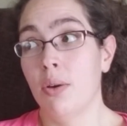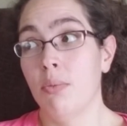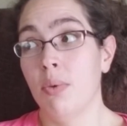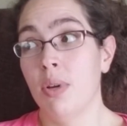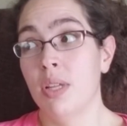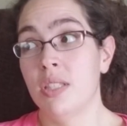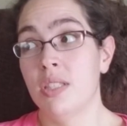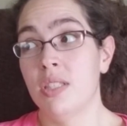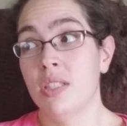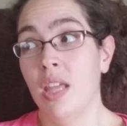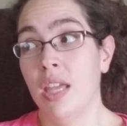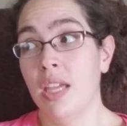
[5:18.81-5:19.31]

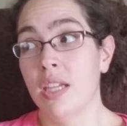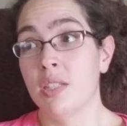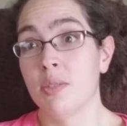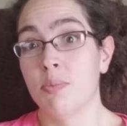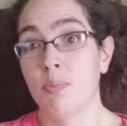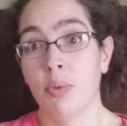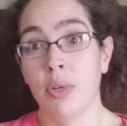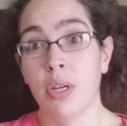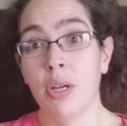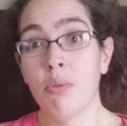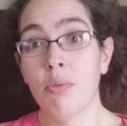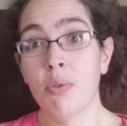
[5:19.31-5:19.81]
Once like
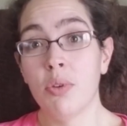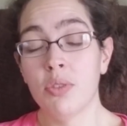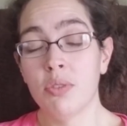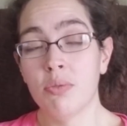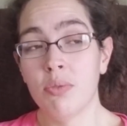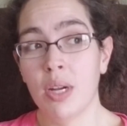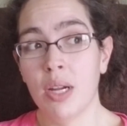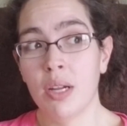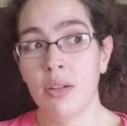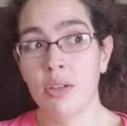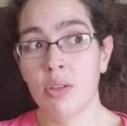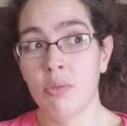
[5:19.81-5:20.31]
spring rolls
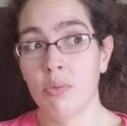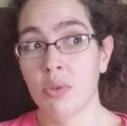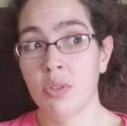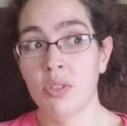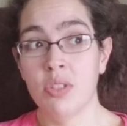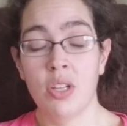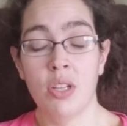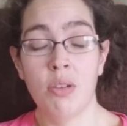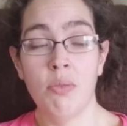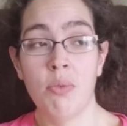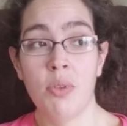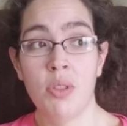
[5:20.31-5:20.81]
around and we're
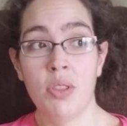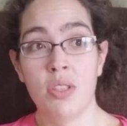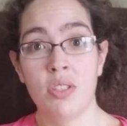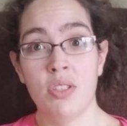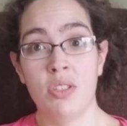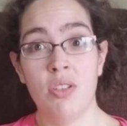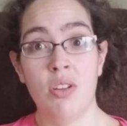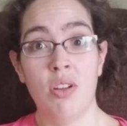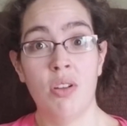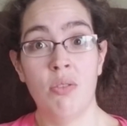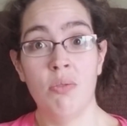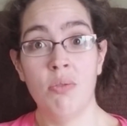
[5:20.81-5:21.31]
done with the
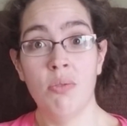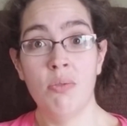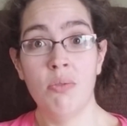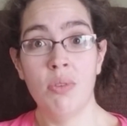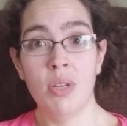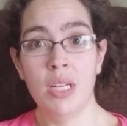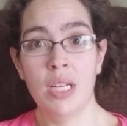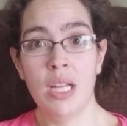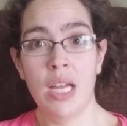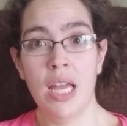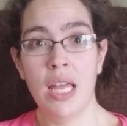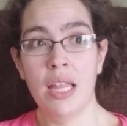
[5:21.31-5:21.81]
snow and
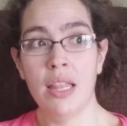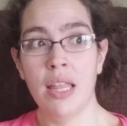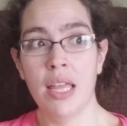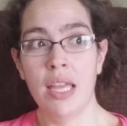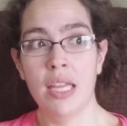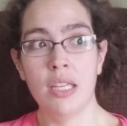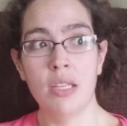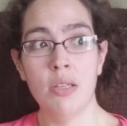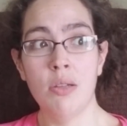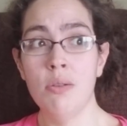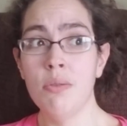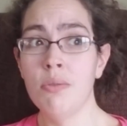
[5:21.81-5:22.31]
whatnot,
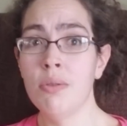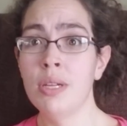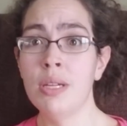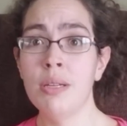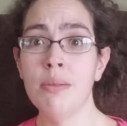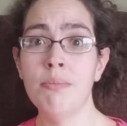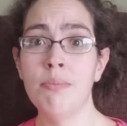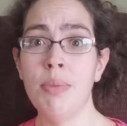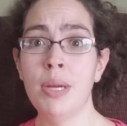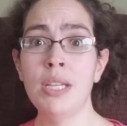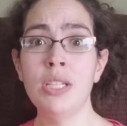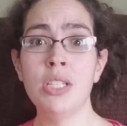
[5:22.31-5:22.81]
like, you
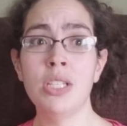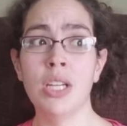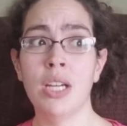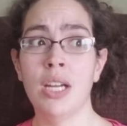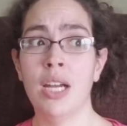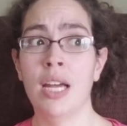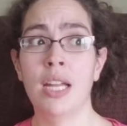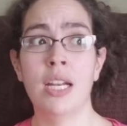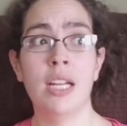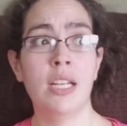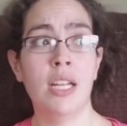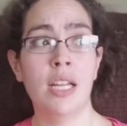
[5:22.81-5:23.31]
can bet you
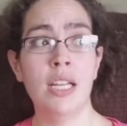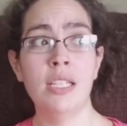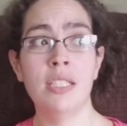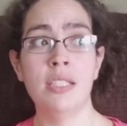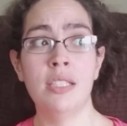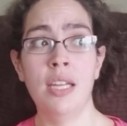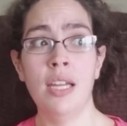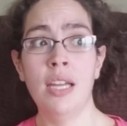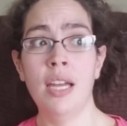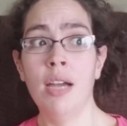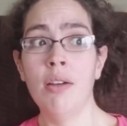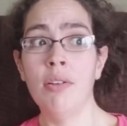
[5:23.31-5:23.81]
on a nice
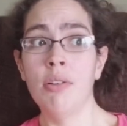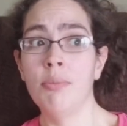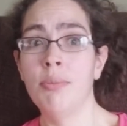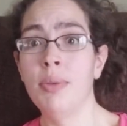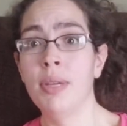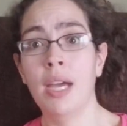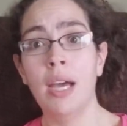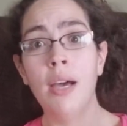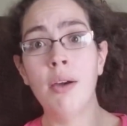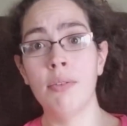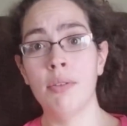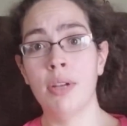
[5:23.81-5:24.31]
day I will
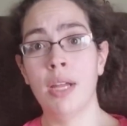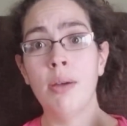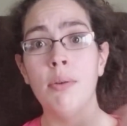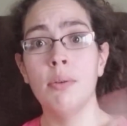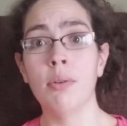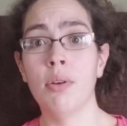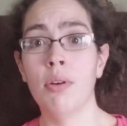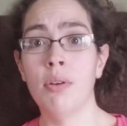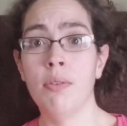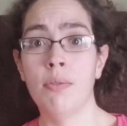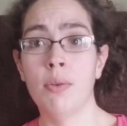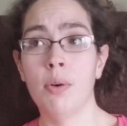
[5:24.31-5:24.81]
be out and I will
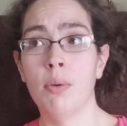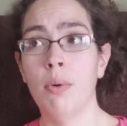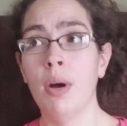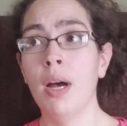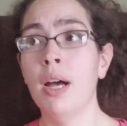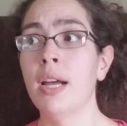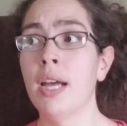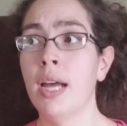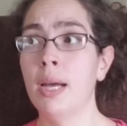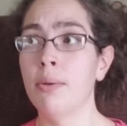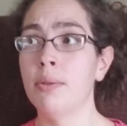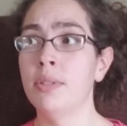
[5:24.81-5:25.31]
go for a
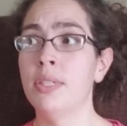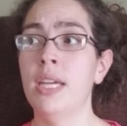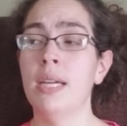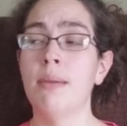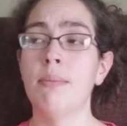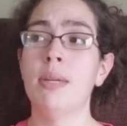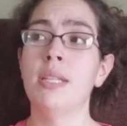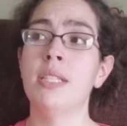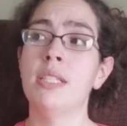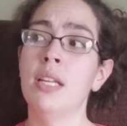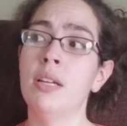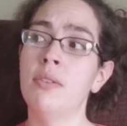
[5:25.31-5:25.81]
walk. I will take
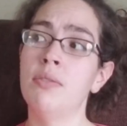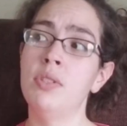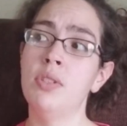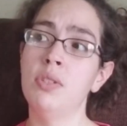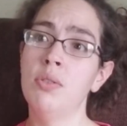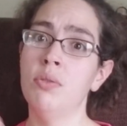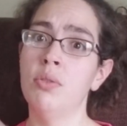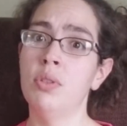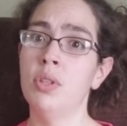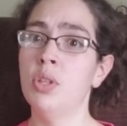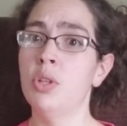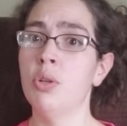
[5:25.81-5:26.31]
myself
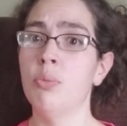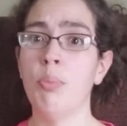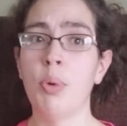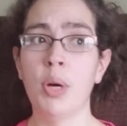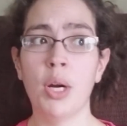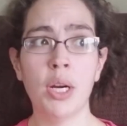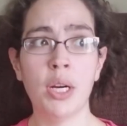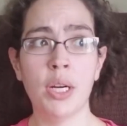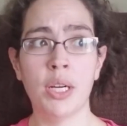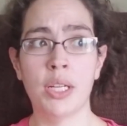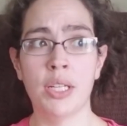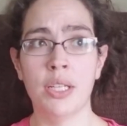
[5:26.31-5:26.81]
to a little
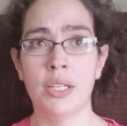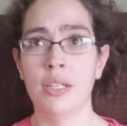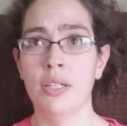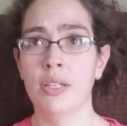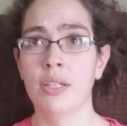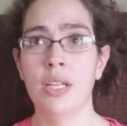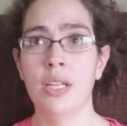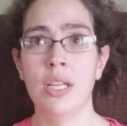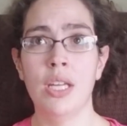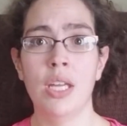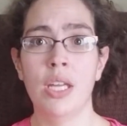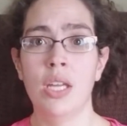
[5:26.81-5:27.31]
park and
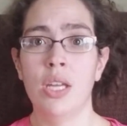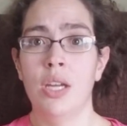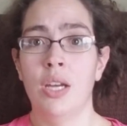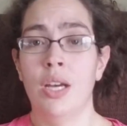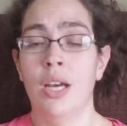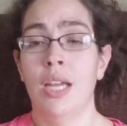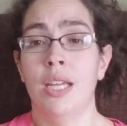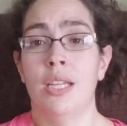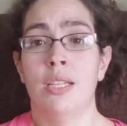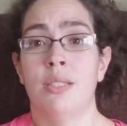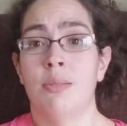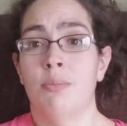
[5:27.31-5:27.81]

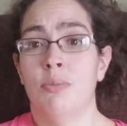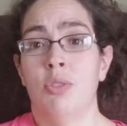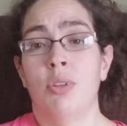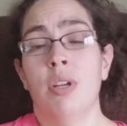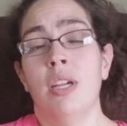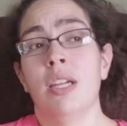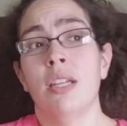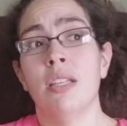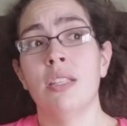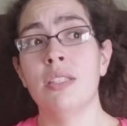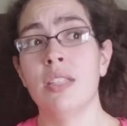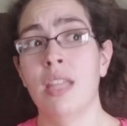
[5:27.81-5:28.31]
hike some
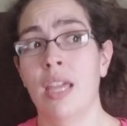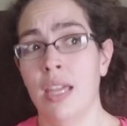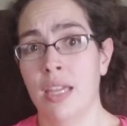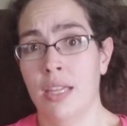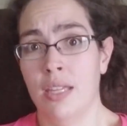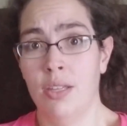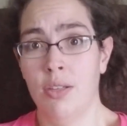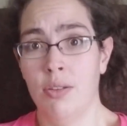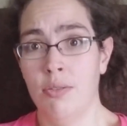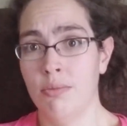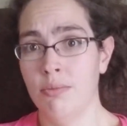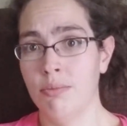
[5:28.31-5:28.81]
trails. Like,
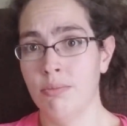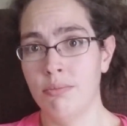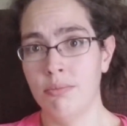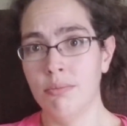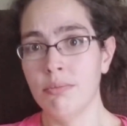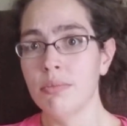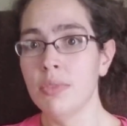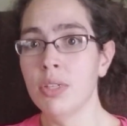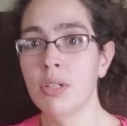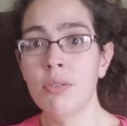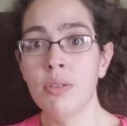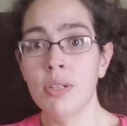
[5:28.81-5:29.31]
you
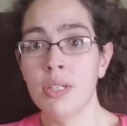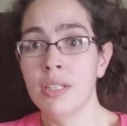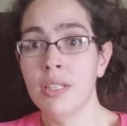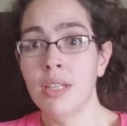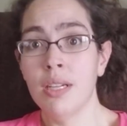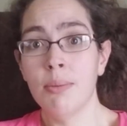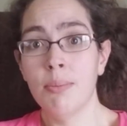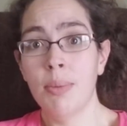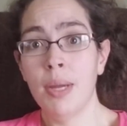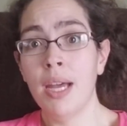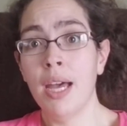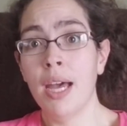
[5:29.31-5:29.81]
can
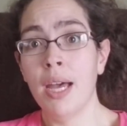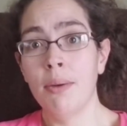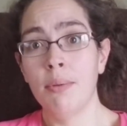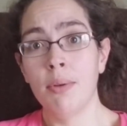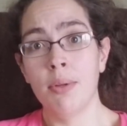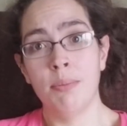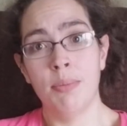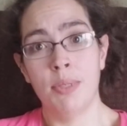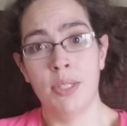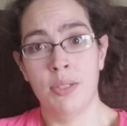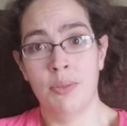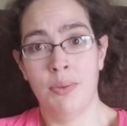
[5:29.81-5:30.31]
dare bet I will
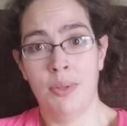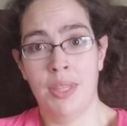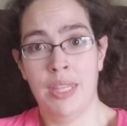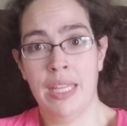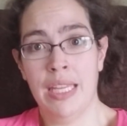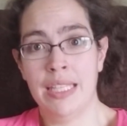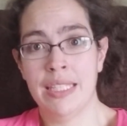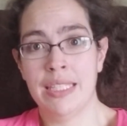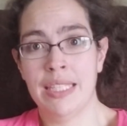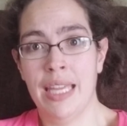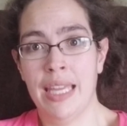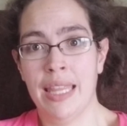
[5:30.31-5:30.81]
be doing
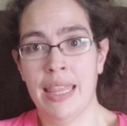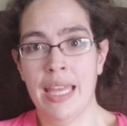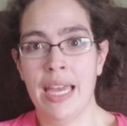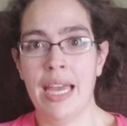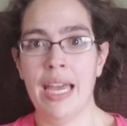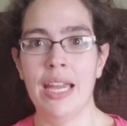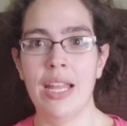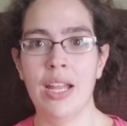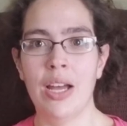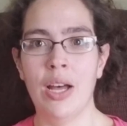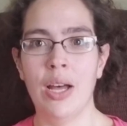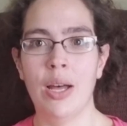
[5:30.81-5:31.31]
things like that.